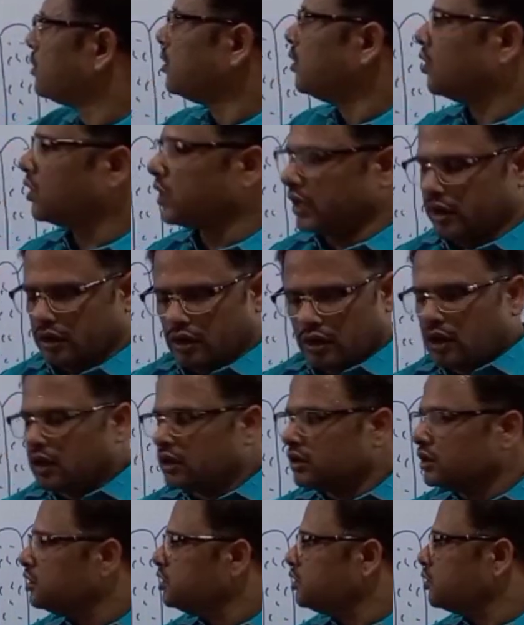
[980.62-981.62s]
Okay,
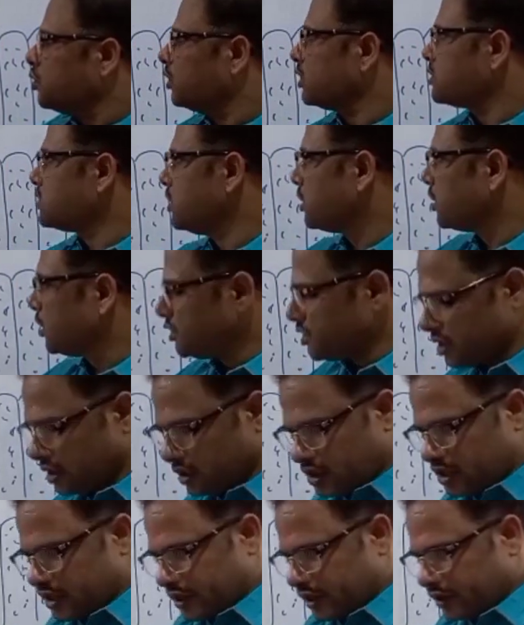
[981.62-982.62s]
during the
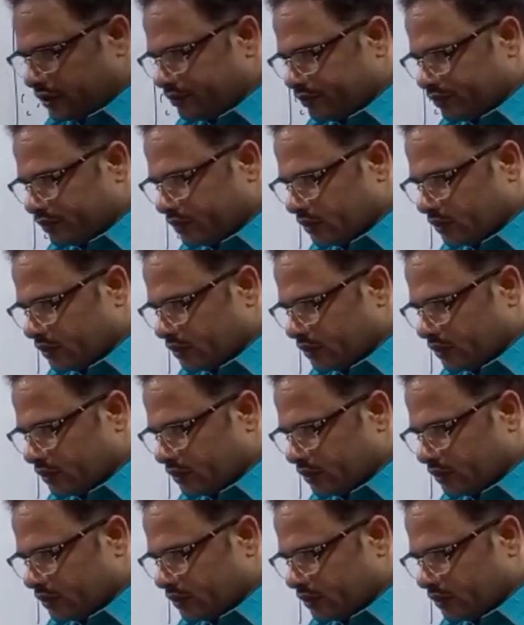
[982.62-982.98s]
secretion here,